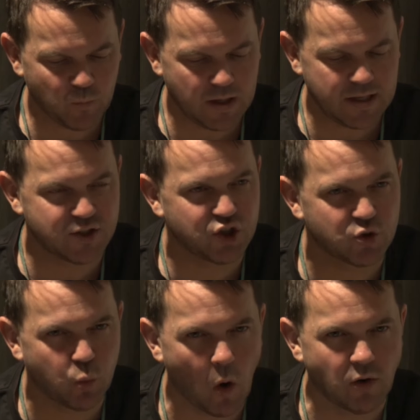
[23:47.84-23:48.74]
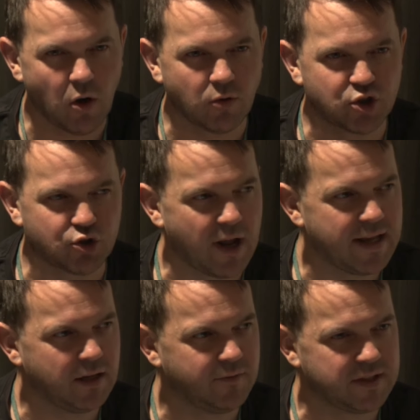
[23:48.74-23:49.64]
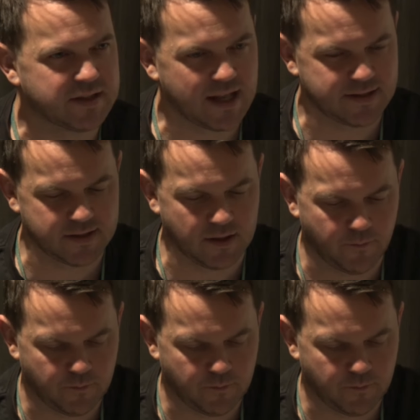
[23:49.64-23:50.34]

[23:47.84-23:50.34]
It's just one long trail of disaster.